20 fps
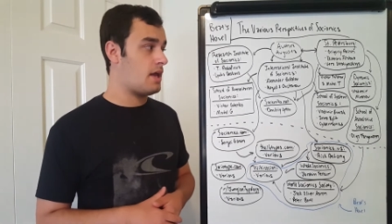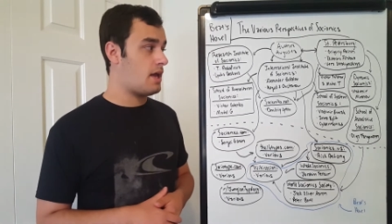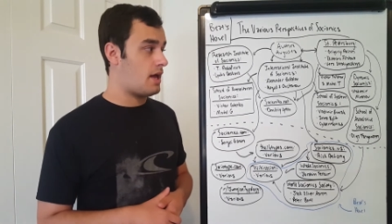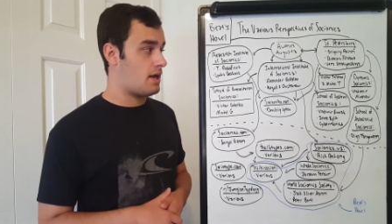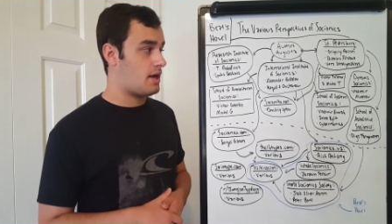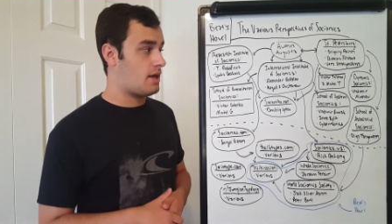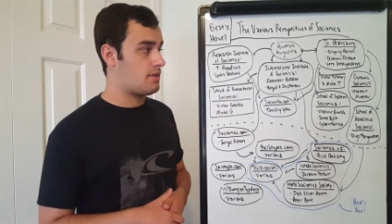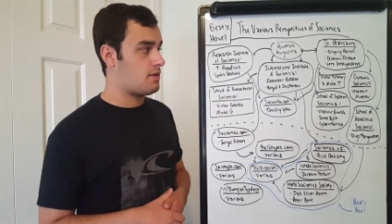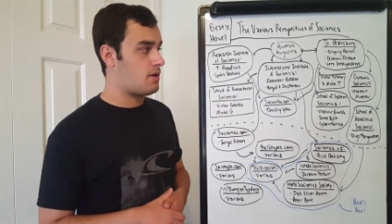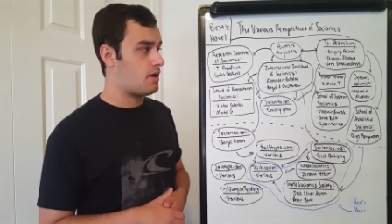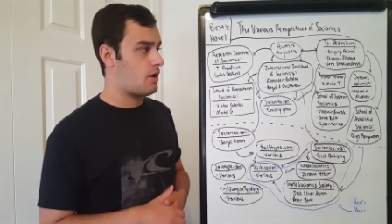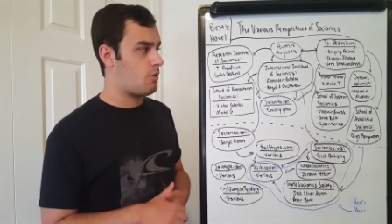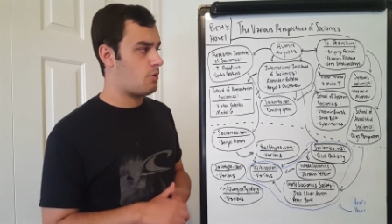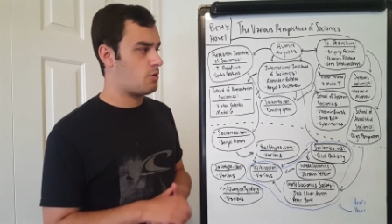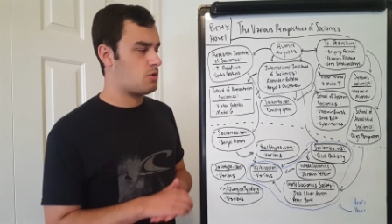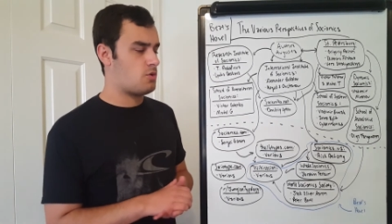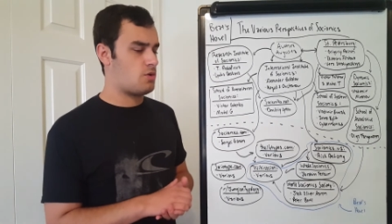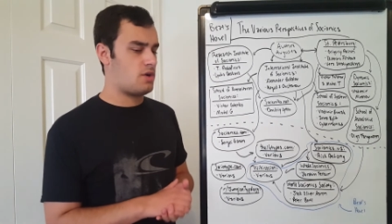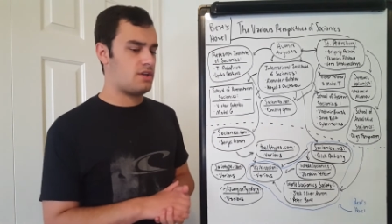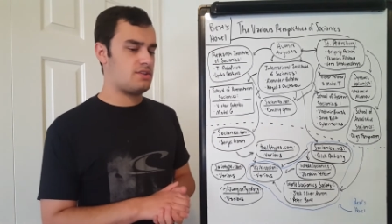And I thought I
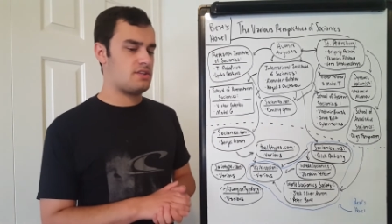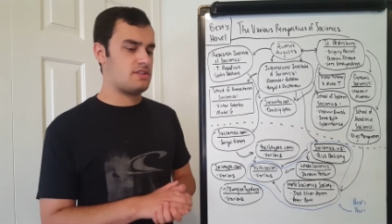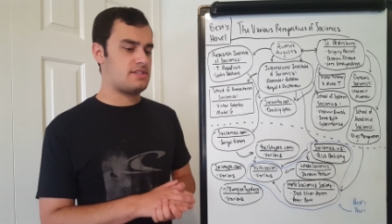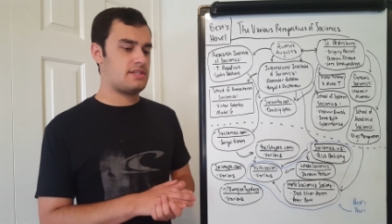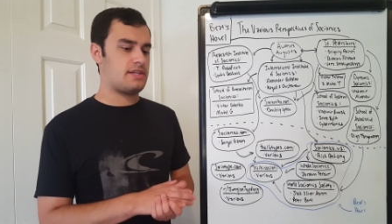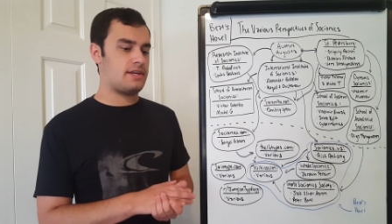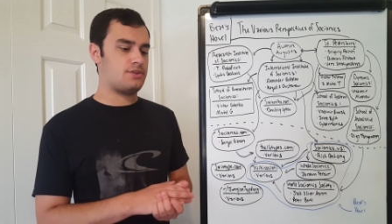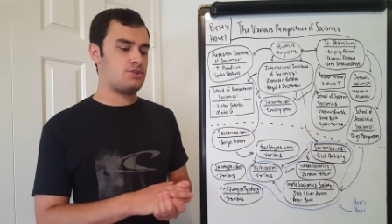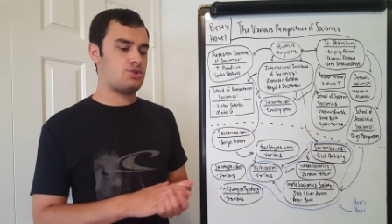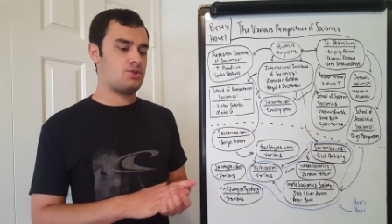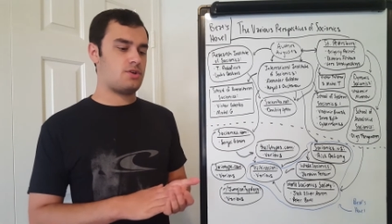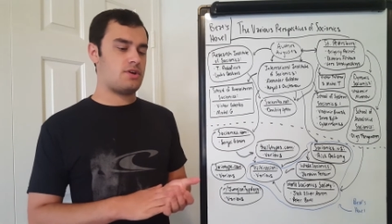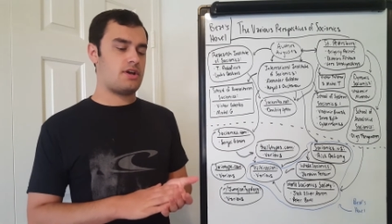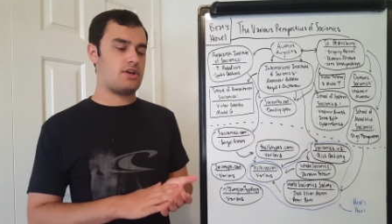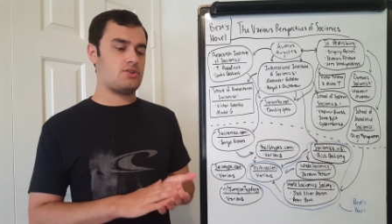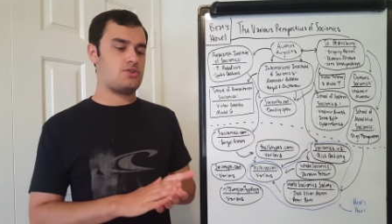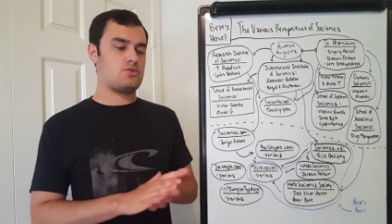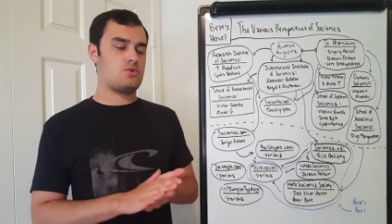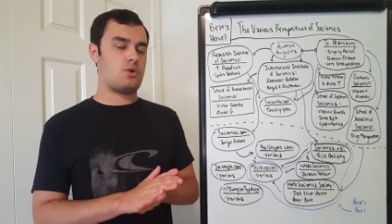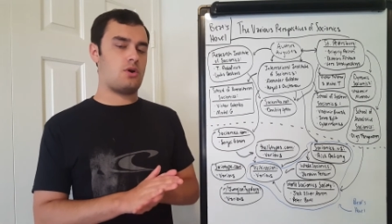would create this lecture
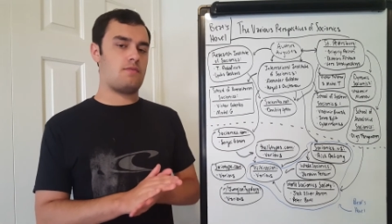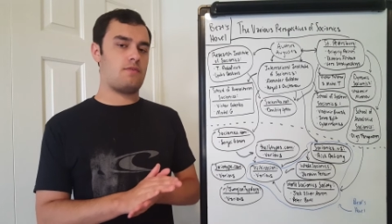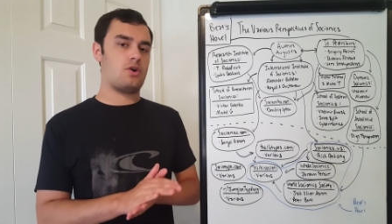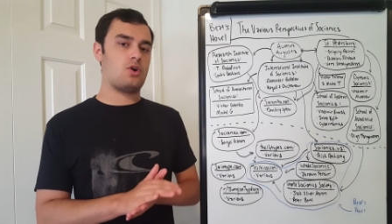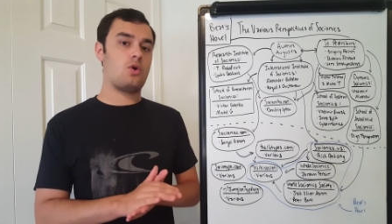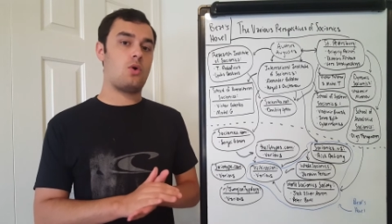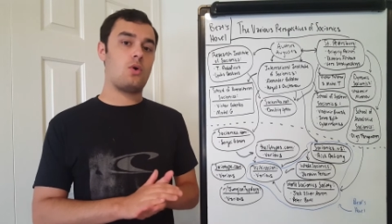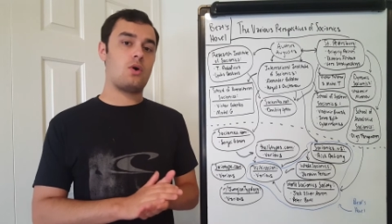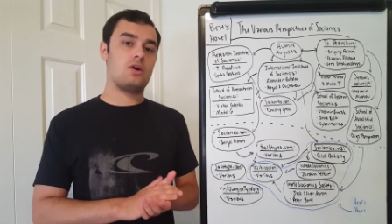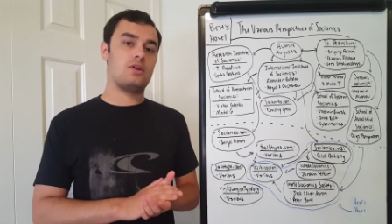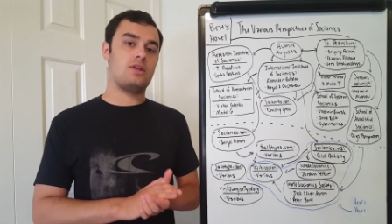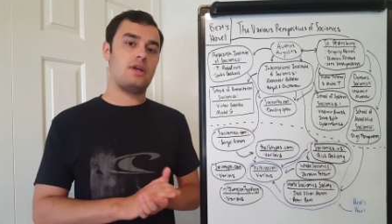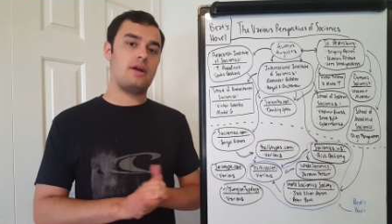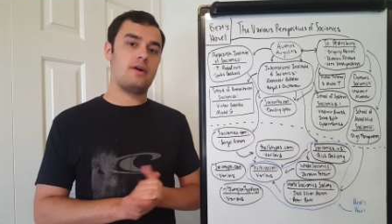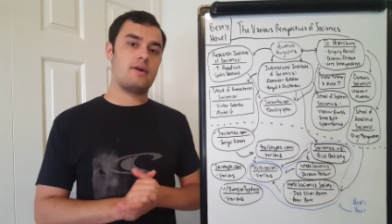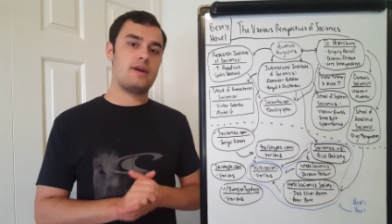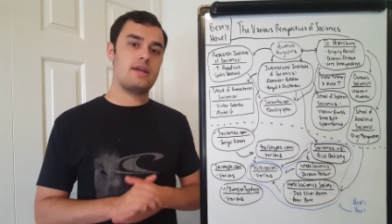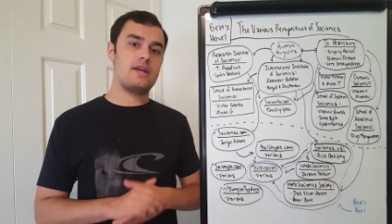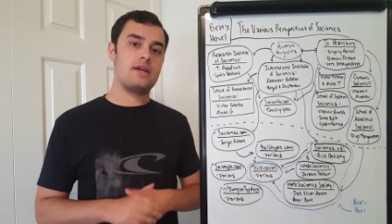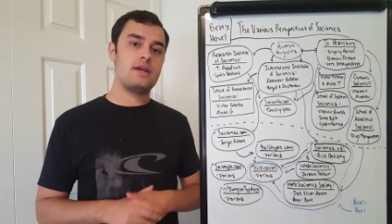as sort of a
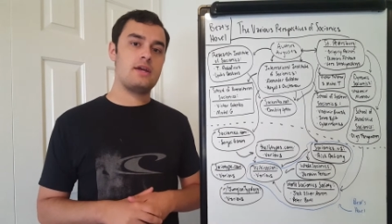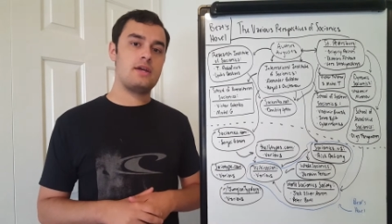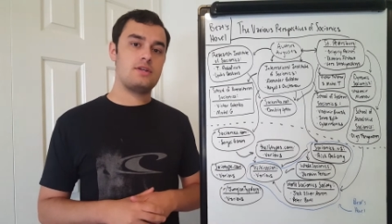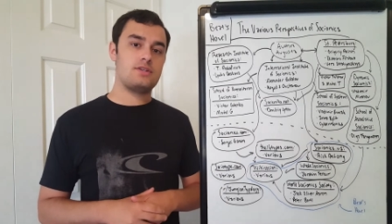corollary